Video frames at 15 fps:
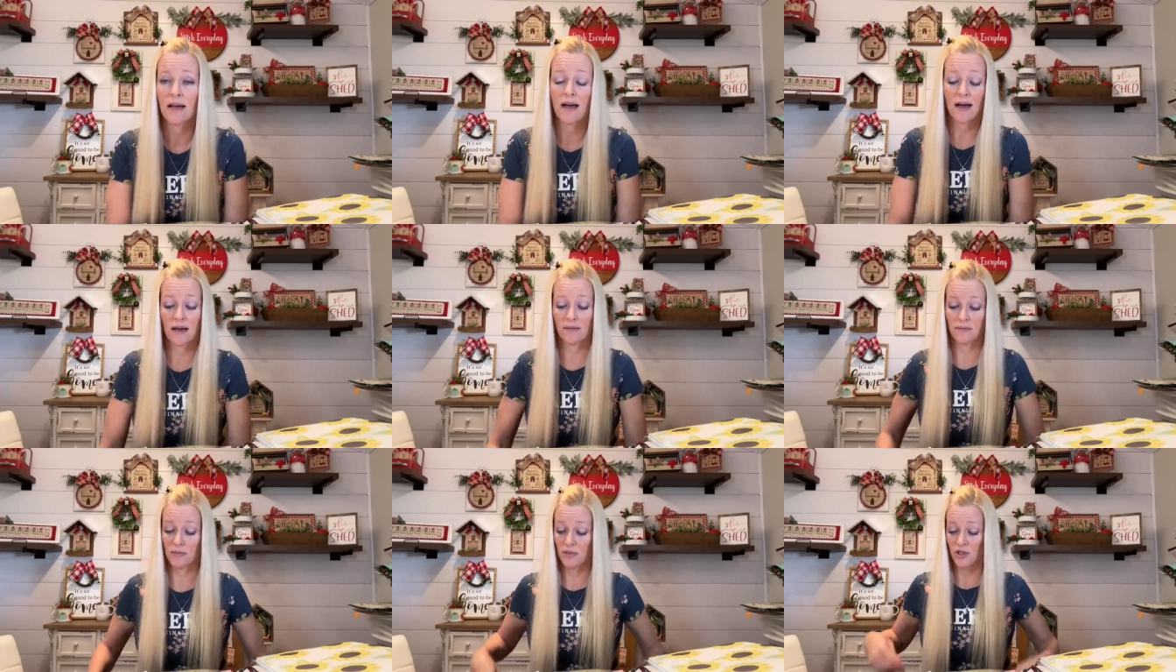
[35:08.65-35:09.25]

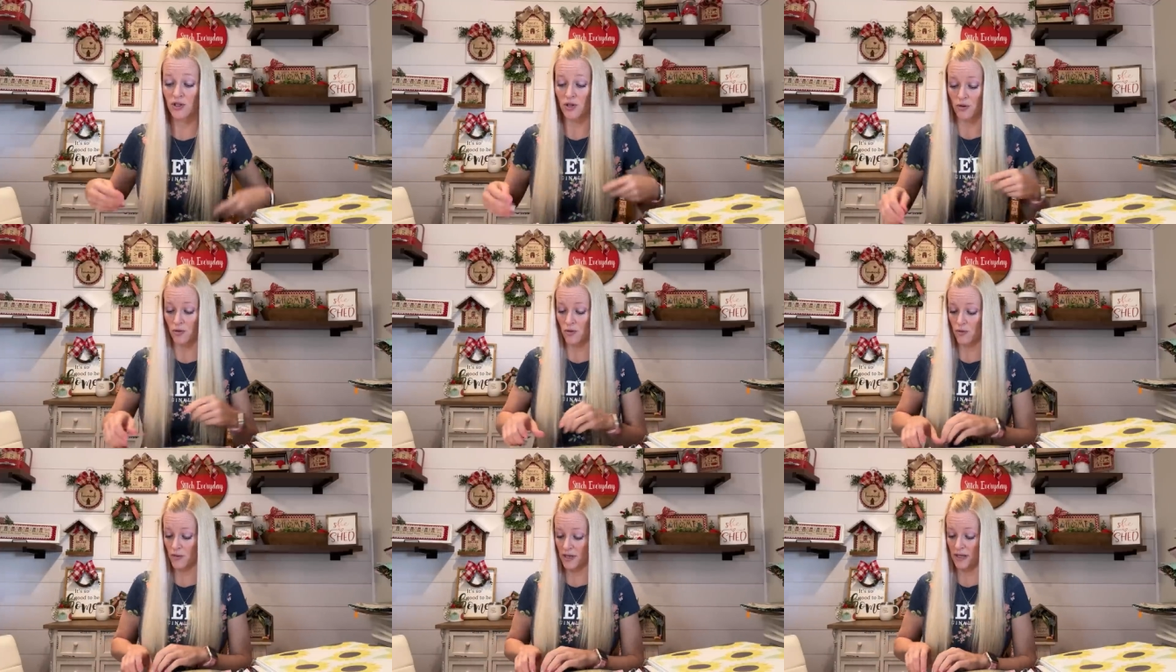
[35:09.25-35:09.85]
Um,
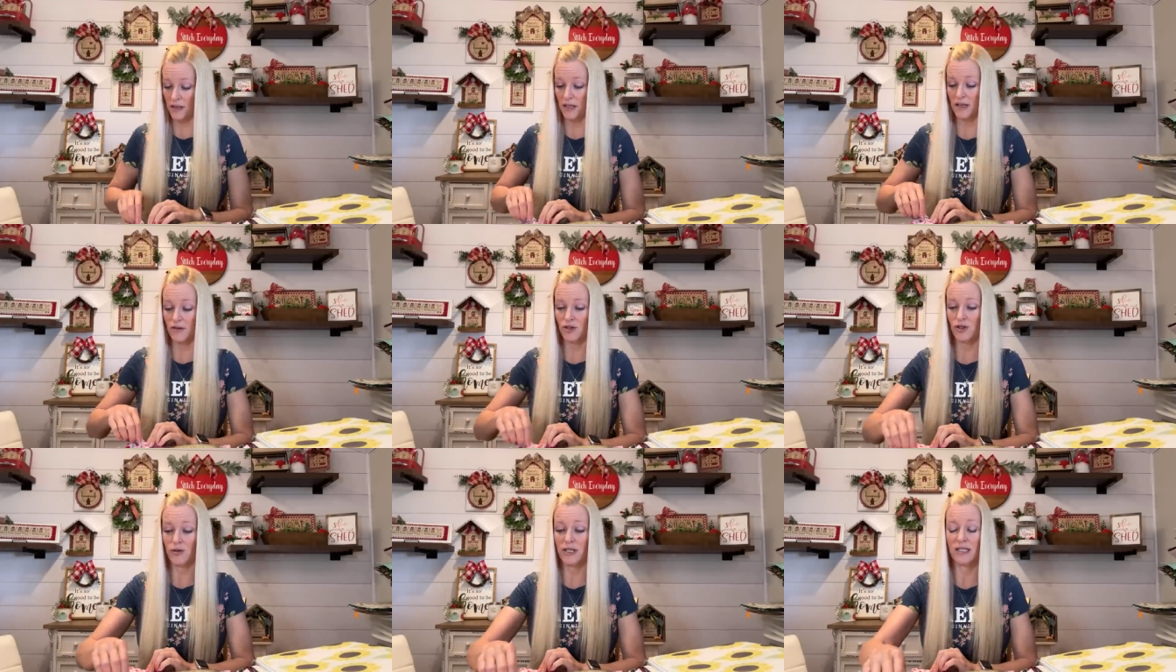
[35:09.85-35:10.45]
so, and then they're
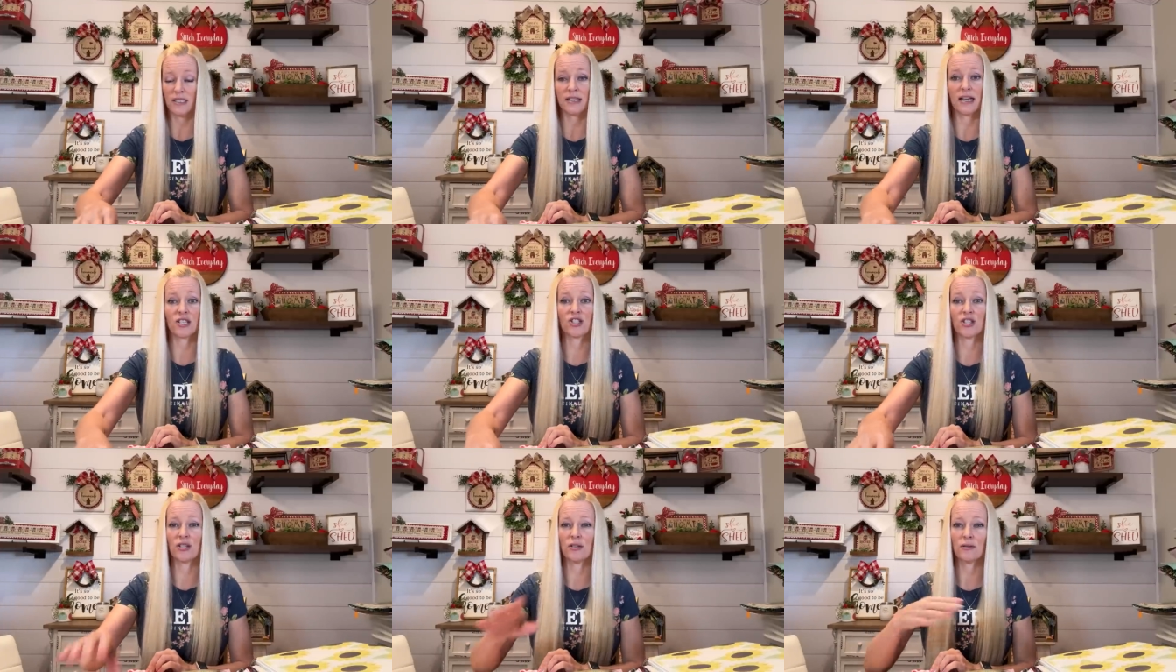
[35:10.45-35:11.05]
doing a
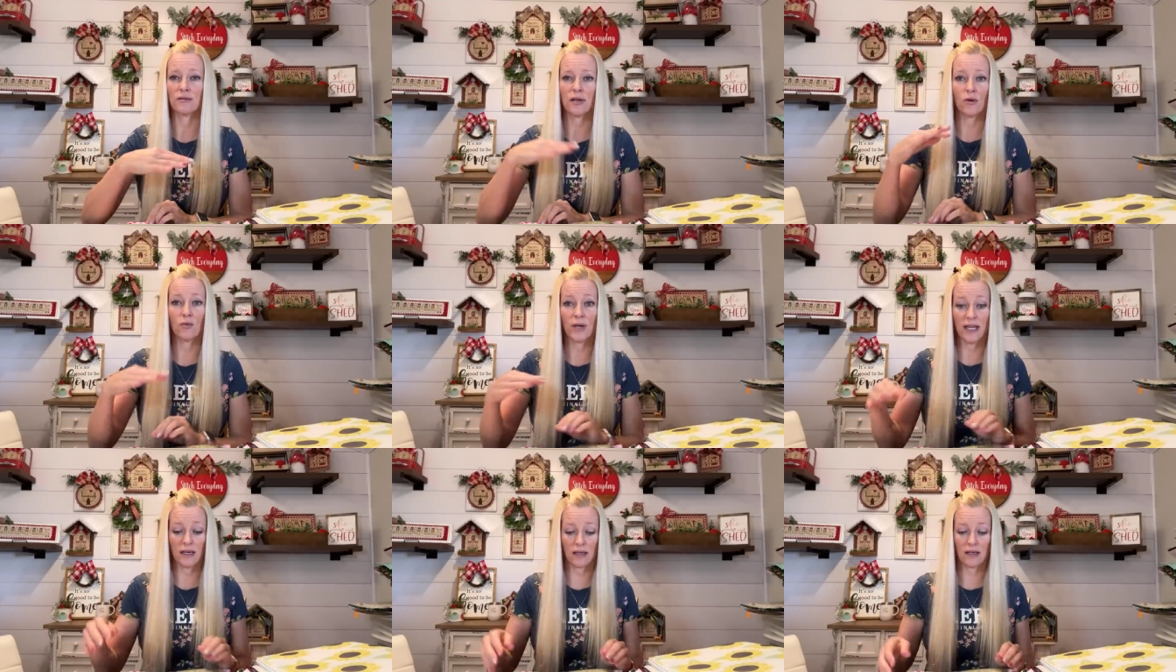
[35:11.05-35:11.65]
section a
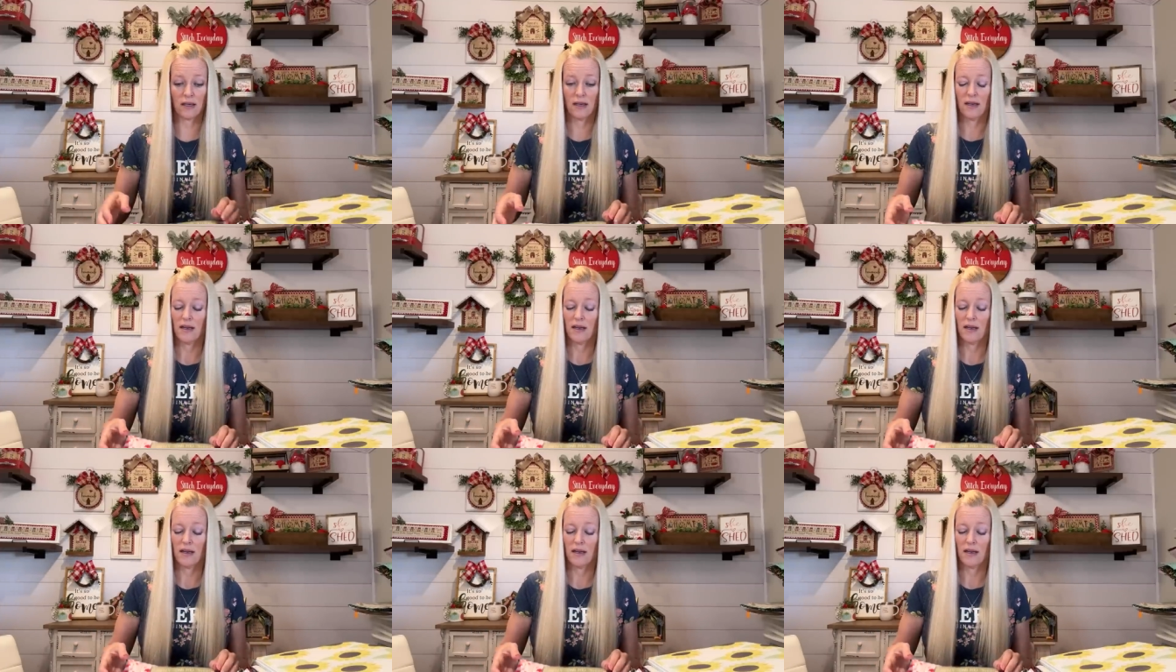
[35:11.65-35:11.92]
week.